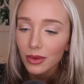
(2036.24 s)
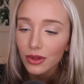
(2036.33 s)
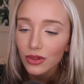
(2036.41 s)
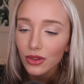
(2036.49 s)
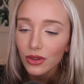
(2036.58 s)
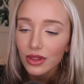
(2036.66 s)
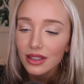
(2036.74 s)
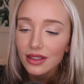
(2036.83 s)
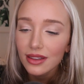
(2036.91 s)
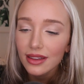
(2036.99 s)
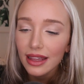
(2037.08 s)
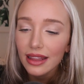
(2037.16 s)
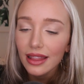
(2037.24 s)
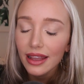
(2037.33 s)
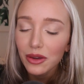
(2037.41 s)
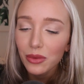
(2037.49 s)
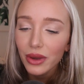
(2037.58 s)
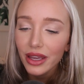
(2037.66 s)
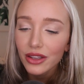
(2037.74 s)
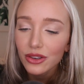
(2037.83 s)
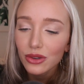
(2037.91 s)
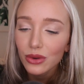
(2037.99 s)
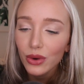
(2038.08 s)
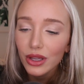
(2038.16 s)
So this is a
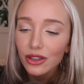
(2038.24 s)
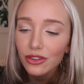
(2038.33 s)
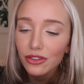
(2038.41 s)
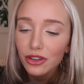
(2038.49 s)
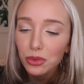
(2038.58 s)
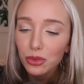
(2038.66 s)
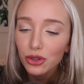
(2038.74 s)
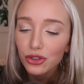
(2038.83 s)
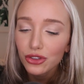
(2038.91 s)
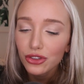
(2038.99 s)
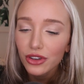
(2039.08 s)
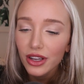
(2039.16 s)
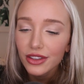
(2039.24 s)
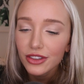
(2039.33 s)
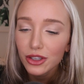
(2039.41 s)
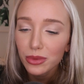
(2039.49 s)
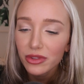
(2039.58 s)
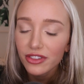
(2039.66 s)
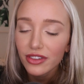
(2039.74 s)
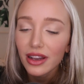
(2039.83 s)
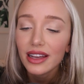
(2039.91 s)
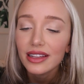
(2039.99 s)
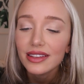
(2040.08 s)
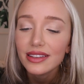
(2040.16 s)
lightweight, oil-free moisturizer,
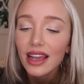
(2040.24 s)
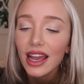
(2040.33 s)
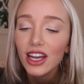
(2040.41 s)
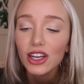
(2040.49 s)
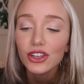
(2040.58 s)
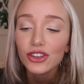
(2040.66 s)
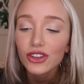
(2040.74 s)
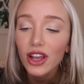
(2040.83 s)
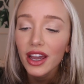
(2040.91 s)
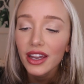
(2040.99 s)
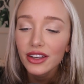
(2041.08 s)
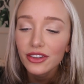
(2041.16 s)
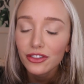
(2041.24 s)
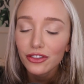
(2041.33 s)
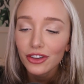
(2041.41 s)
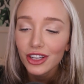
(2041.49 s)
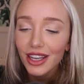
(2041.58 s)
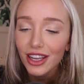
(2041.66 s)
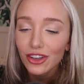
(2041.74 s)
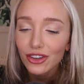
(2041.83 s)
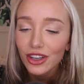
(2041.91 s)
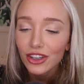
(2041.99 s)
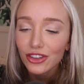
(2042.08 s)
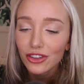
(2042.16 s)
provides shine-free
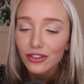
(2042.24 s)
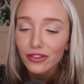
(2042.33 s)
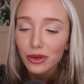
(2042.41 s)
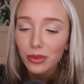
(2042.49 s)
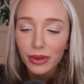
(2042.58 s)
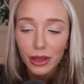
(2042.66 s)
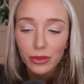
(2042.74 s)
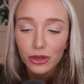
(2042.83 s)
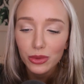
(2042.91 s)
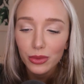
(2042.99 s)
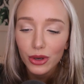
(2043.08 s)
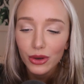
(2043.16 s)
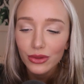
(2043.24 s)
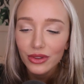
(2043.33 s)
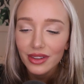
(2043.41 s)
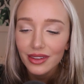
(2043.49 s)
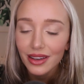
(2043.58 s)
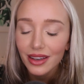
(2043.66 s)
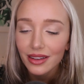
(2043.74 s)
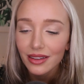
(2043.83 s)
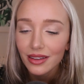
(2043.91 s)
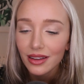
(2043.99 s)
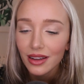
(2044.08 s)
hydration for blemish-prone skin.